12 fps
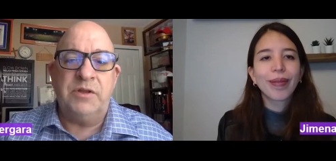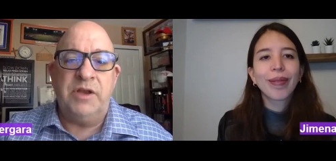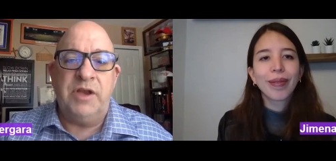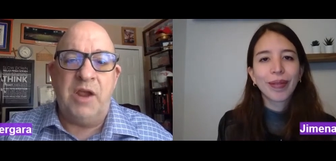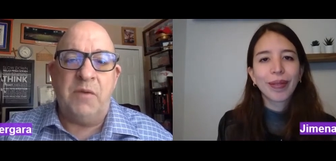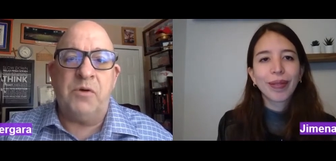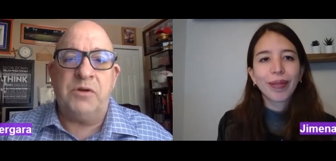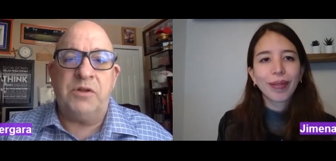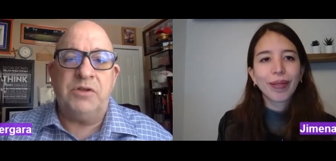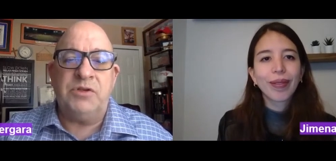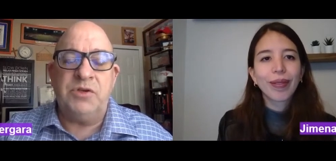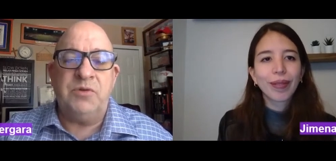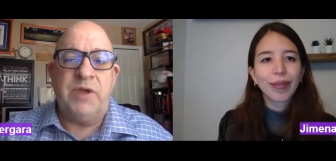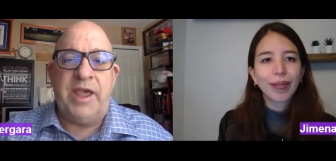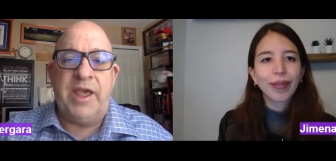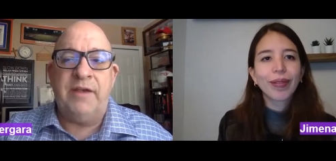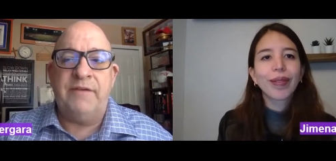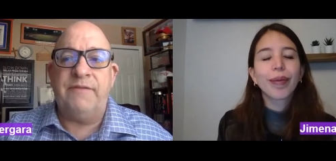Speaker 1: the network that you
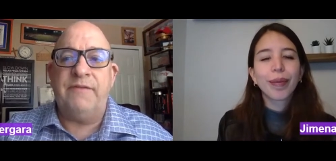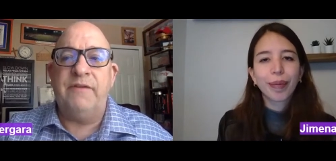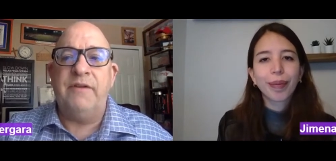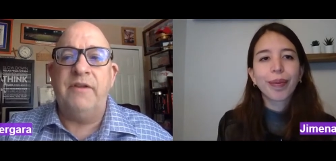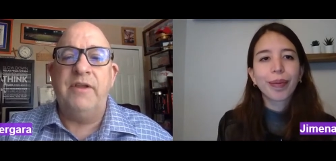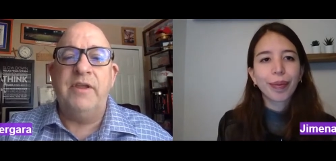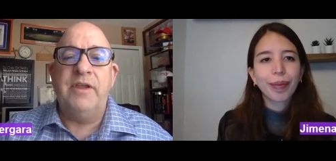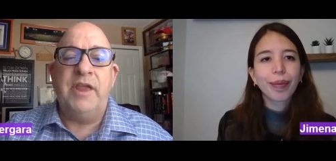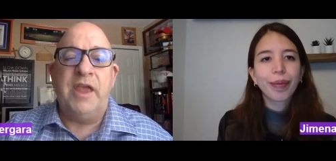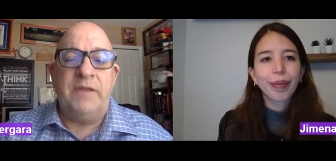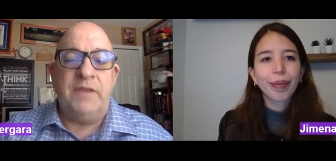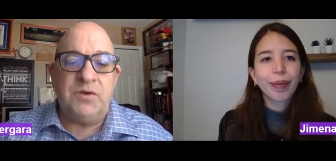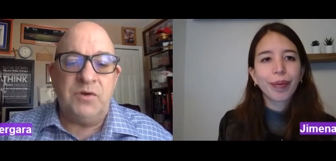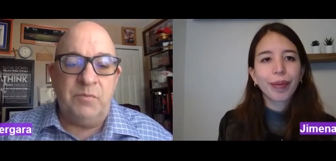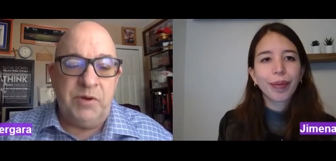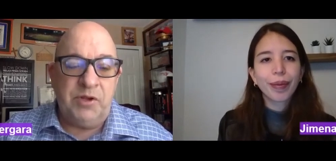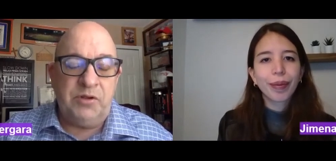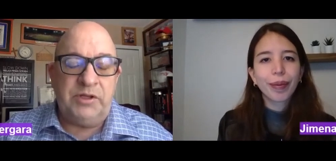have and that you're
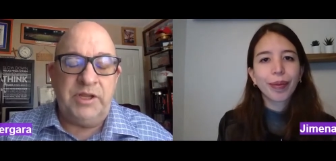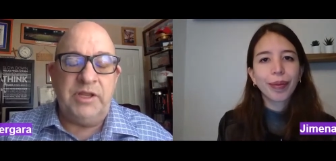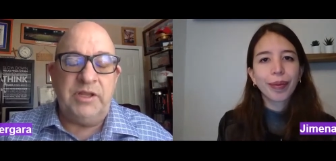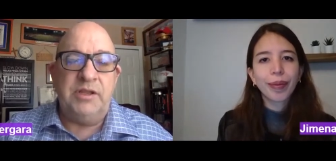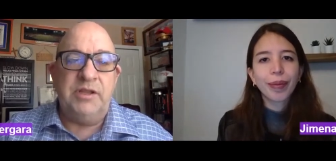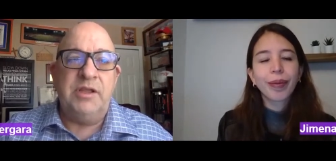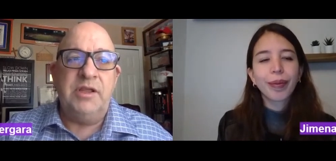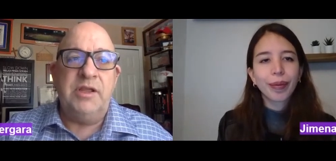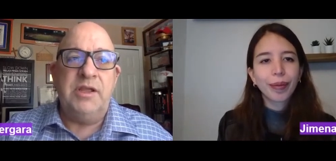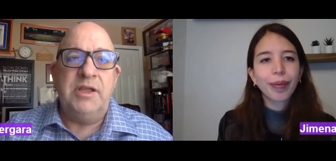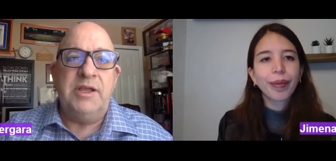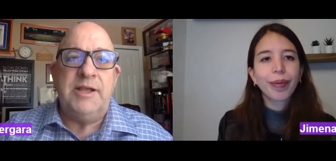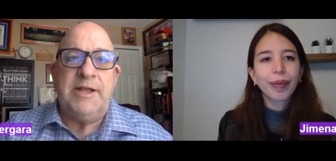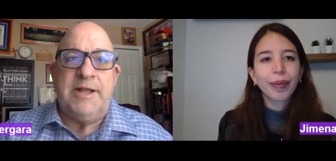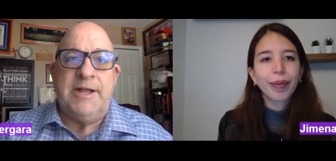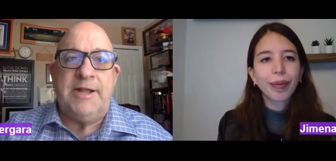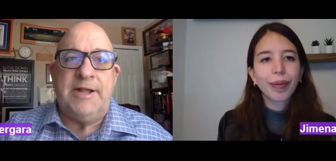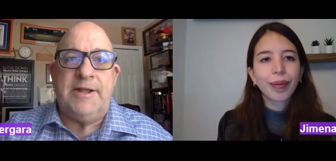building,
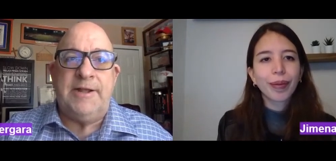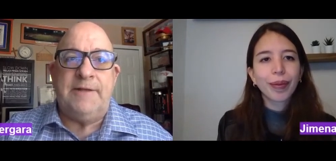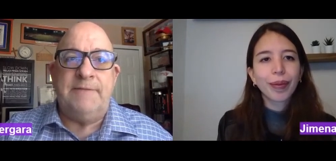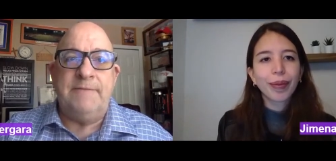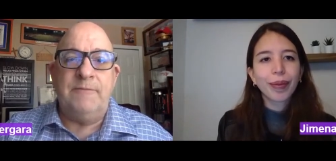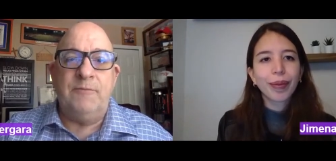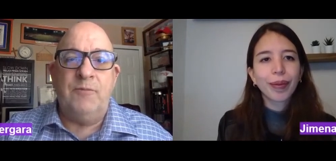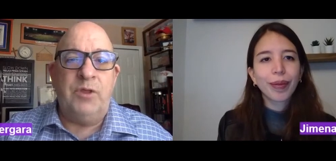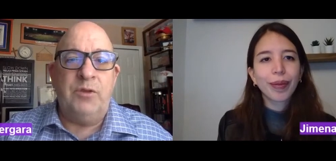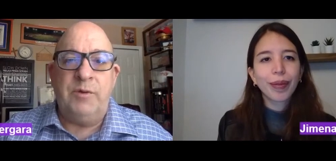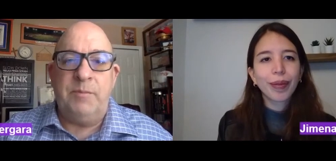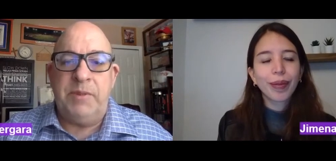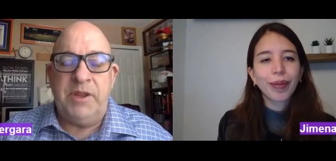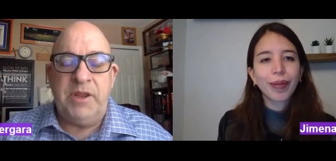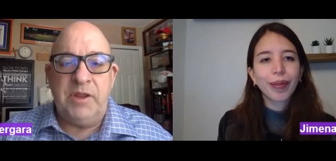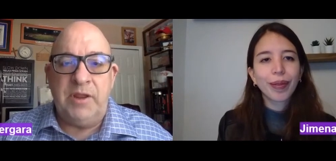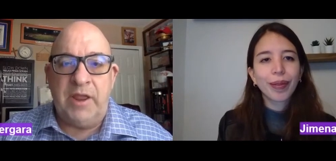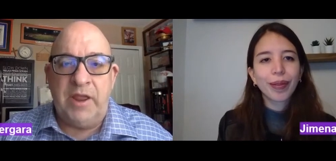uh, whether it
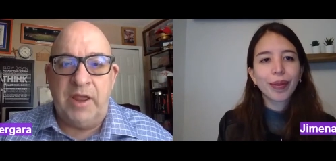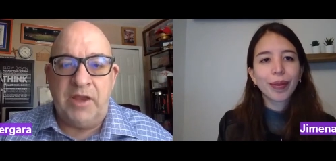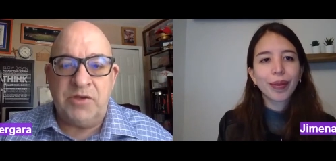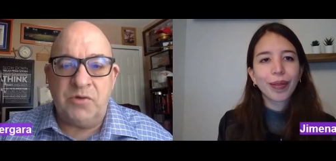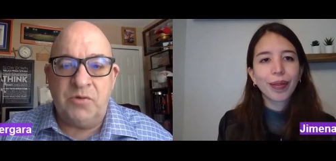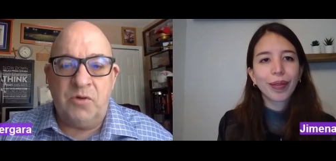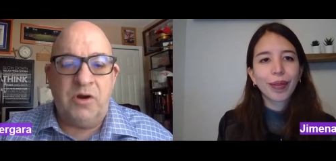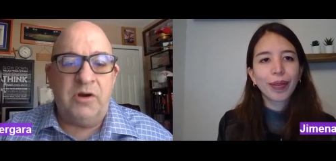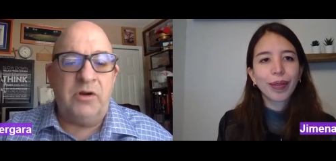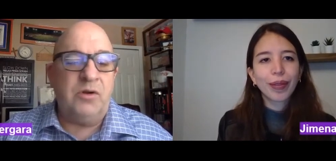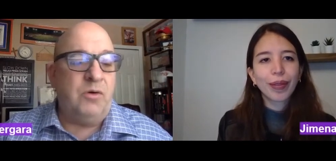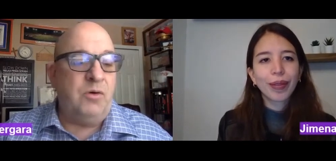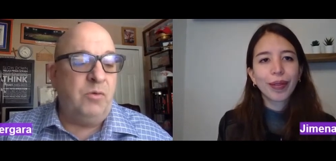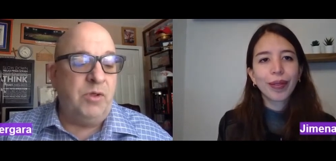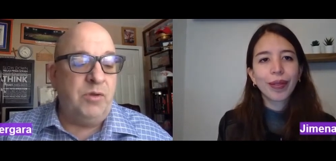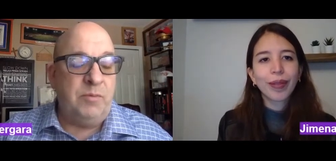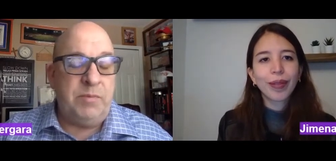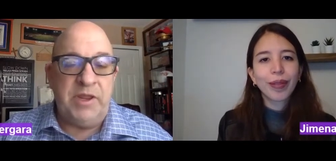be at your work or
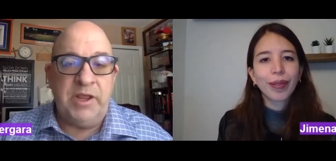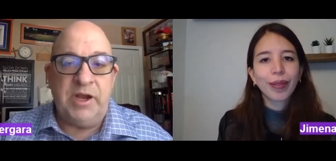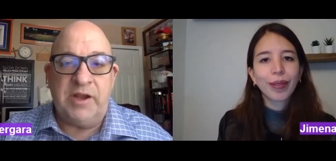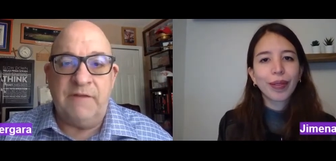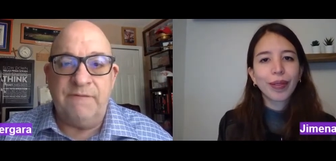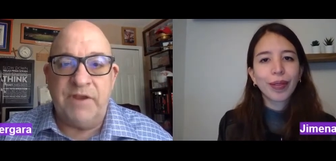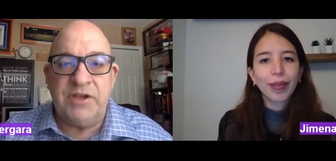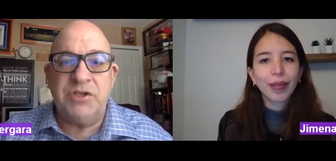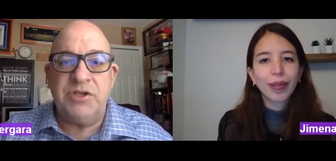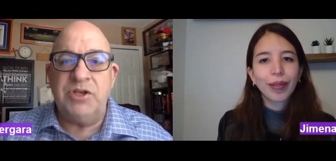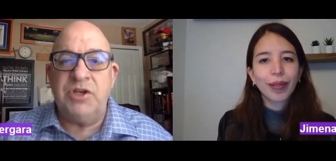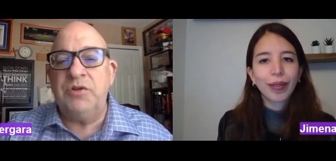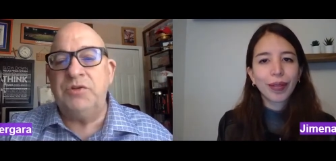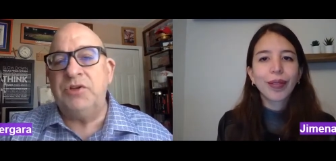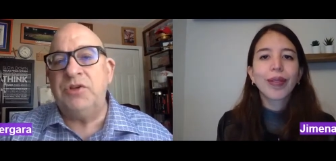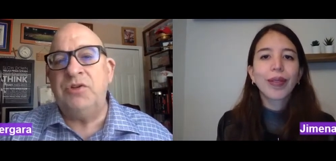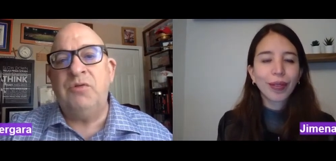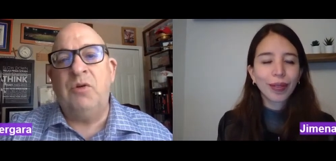whether it be at a convention you go
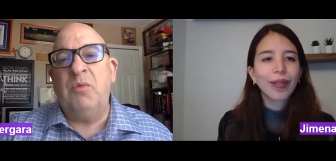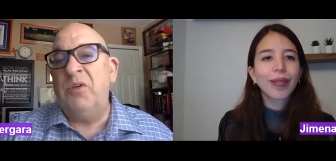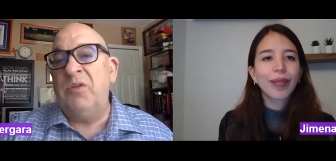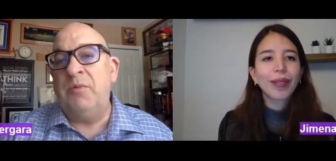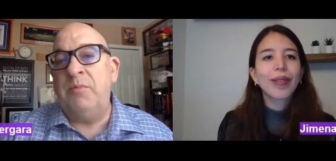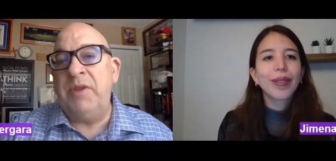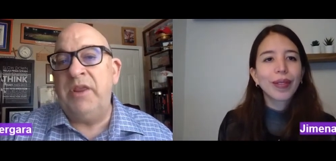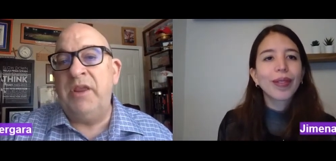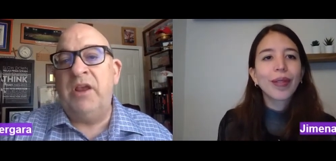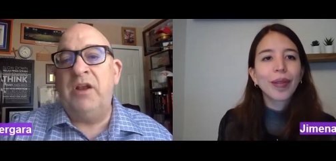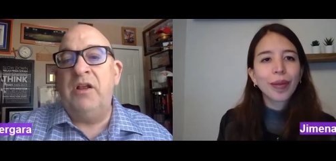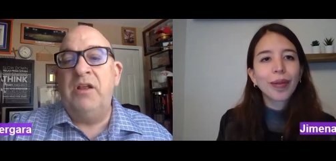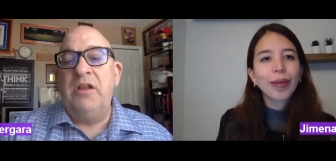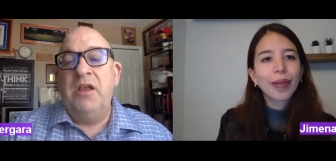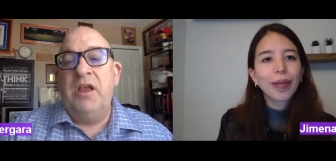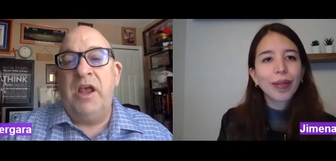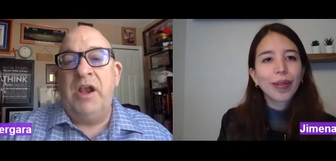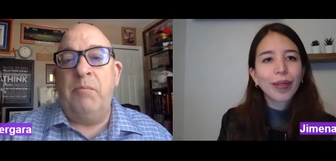to or whether it be on a,
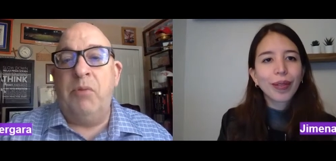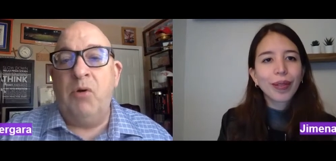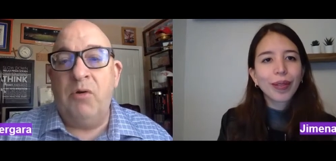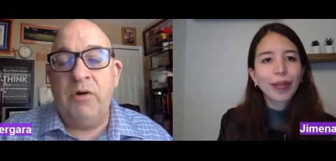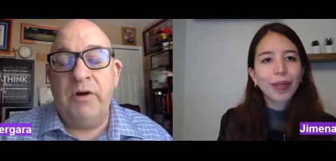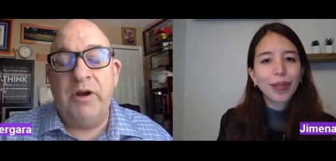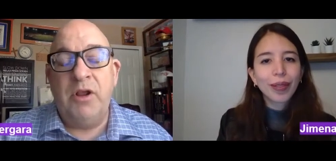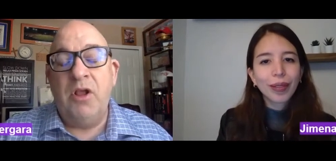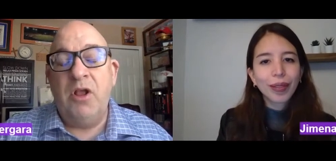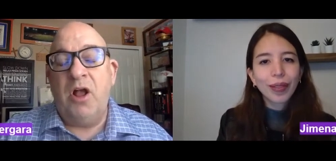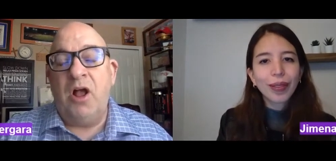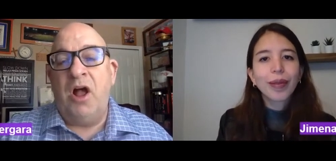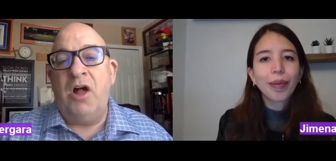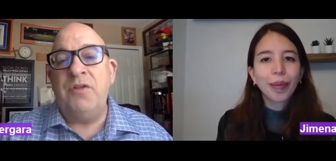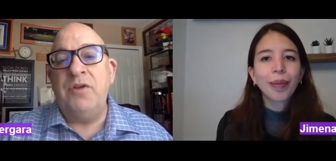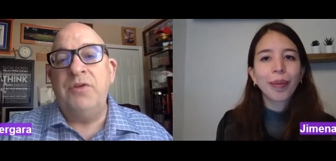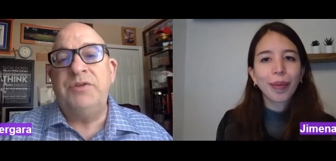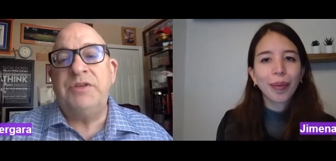on a board, all
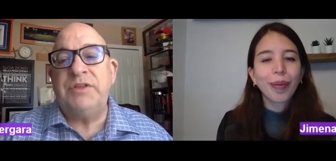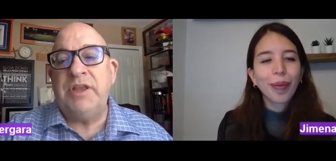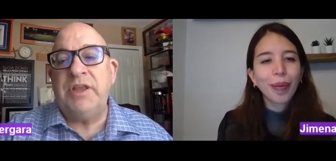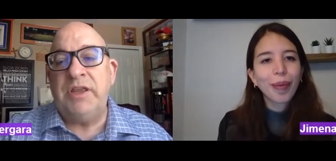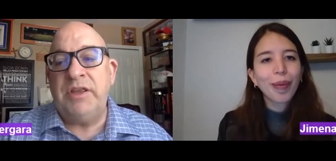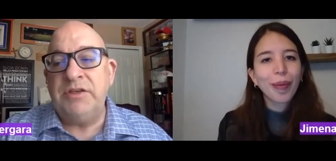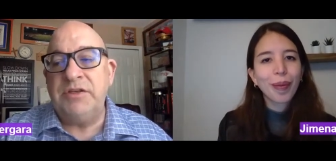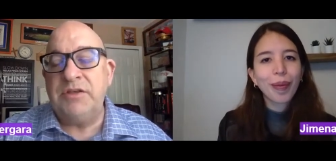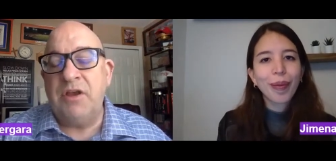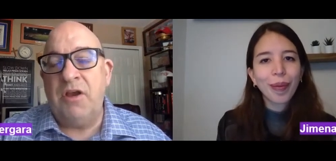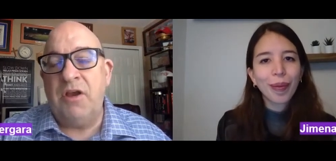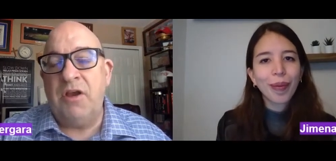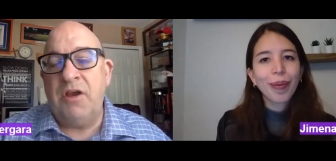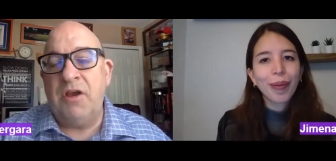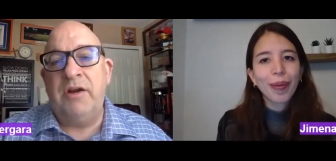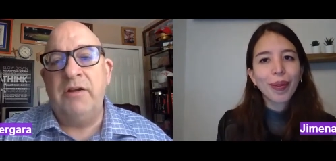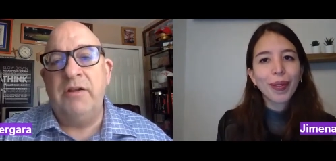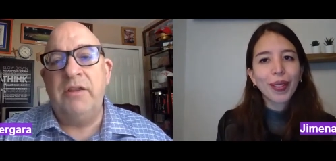those things
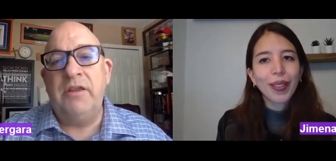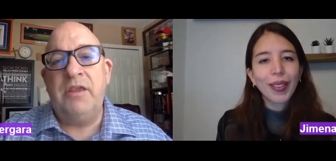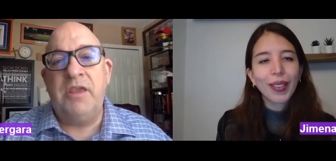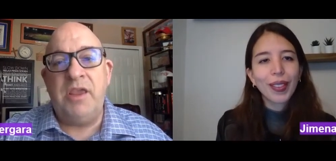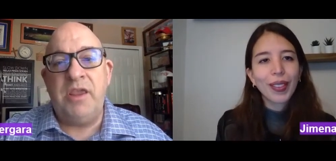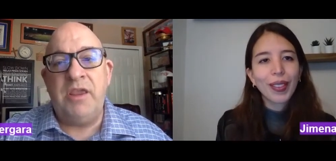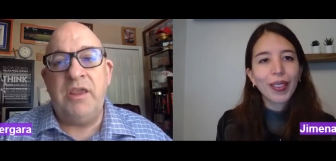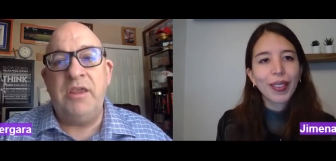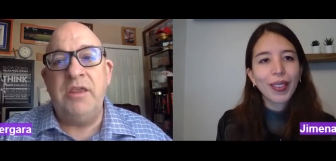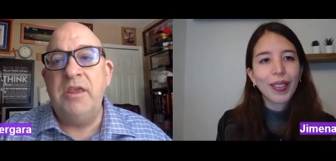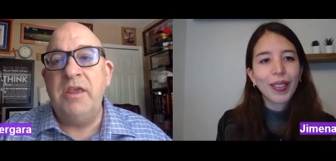are key